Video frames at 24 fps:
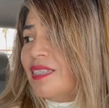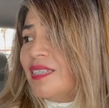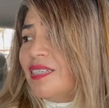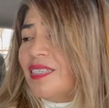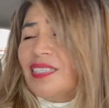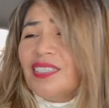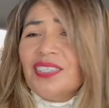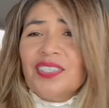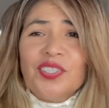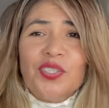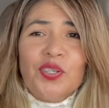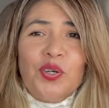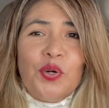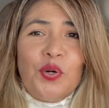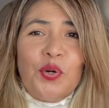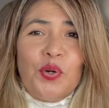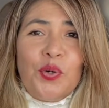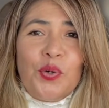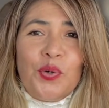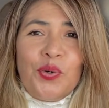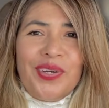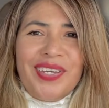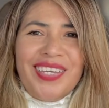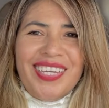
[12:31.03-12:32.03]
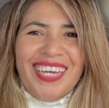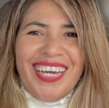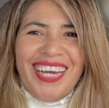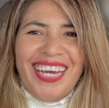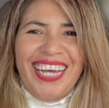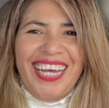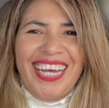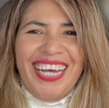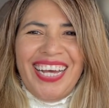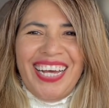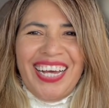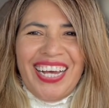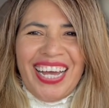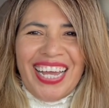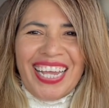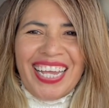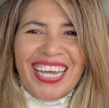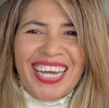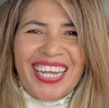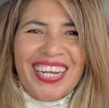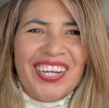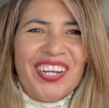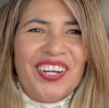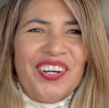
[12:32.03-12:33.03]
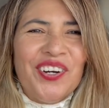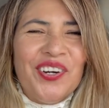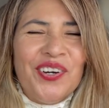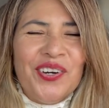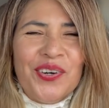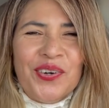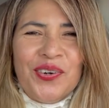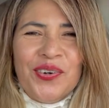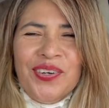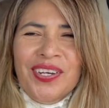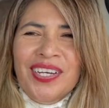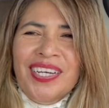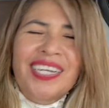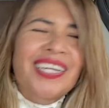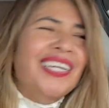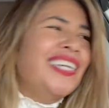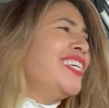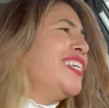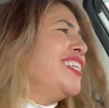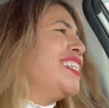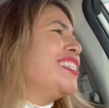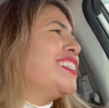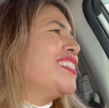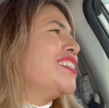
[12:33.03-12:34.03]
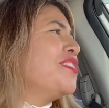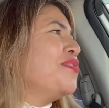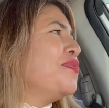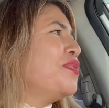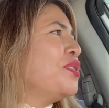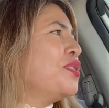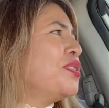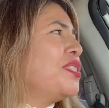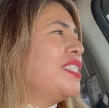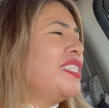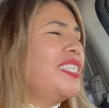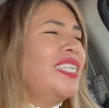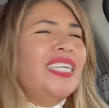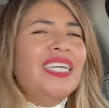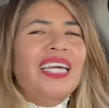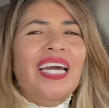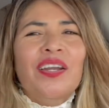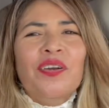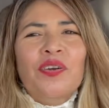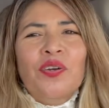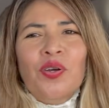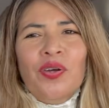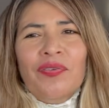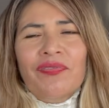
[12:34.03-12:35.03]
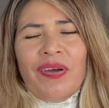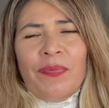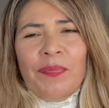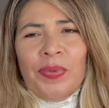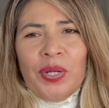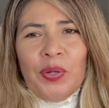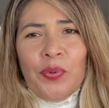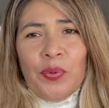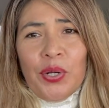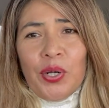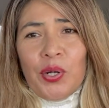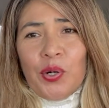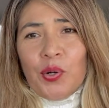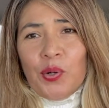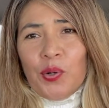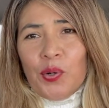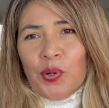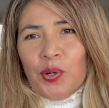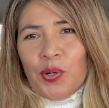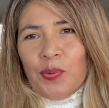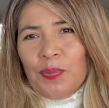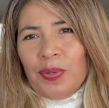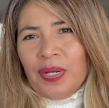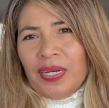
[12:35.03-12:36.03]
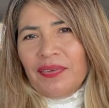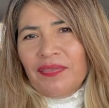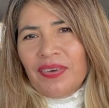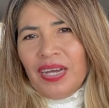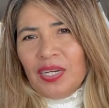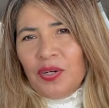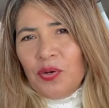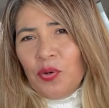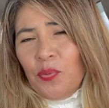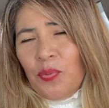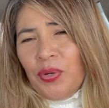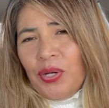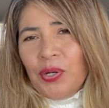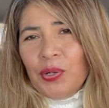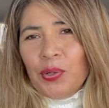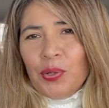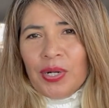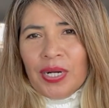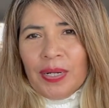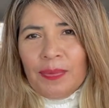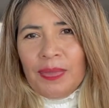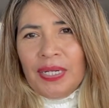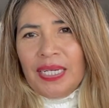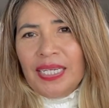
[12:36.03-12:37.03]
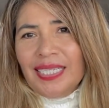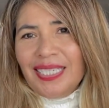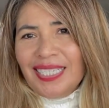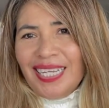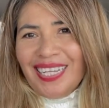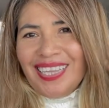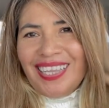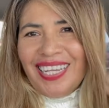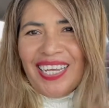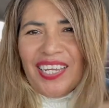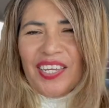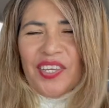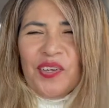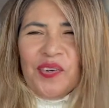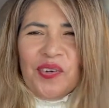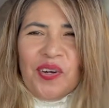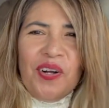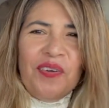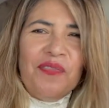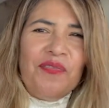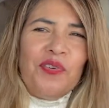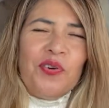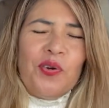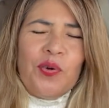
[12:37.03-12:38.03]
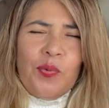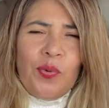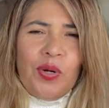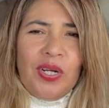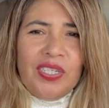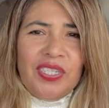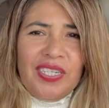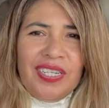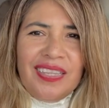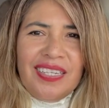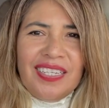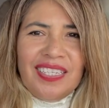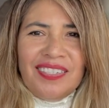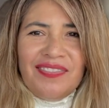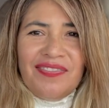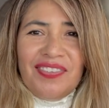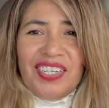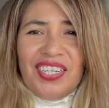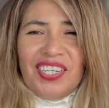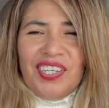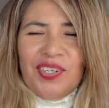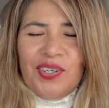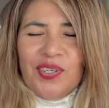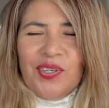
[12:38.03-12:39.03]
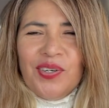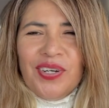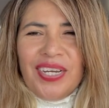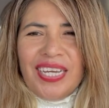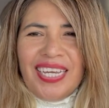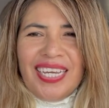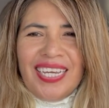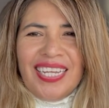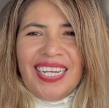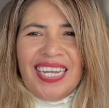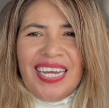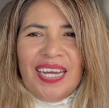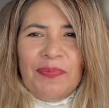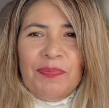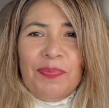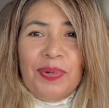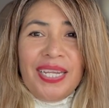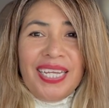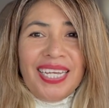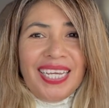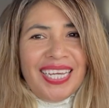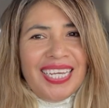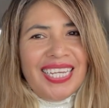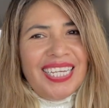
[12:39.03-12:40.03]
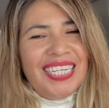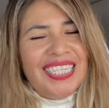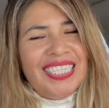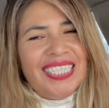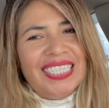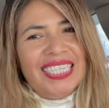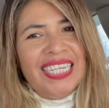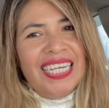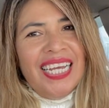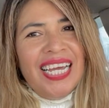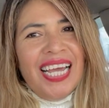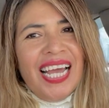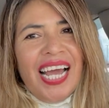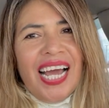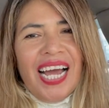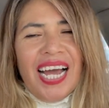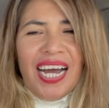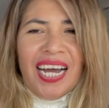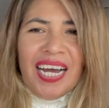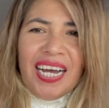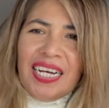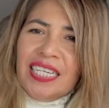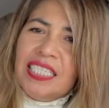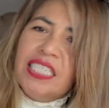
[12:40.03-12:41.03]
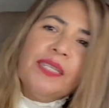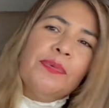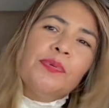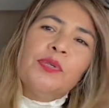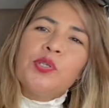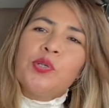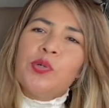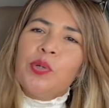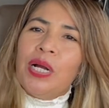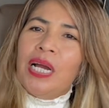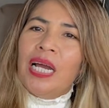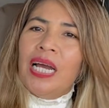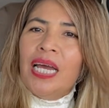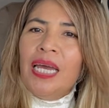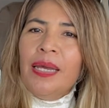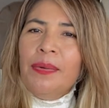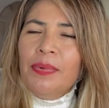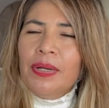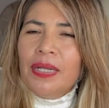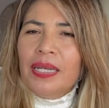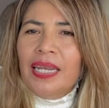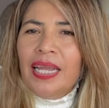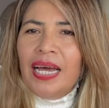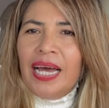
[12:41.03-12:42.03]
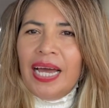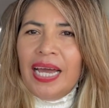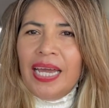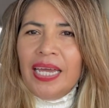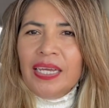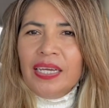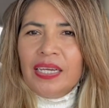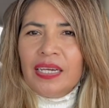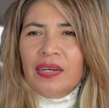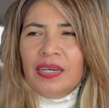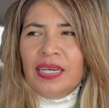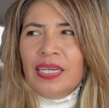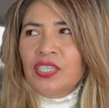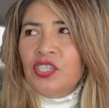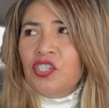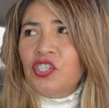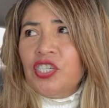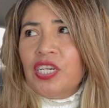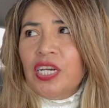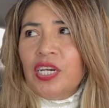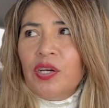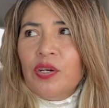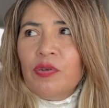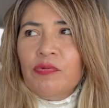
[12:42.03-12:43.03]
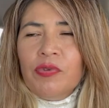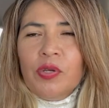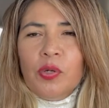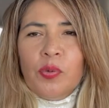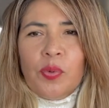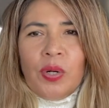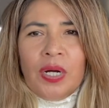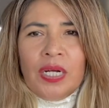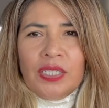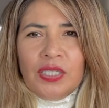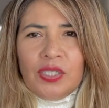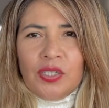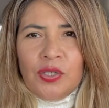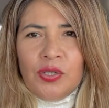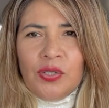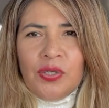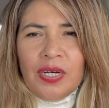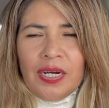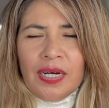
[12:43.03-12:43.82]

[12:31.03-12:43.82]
So yeah, I gotta go. So we'll see. I don't know if I'm gonna record, but if I don't record, I'm gonna say thank you all for watching this video, and uh, please uh, subscribe, like, and share if you want to.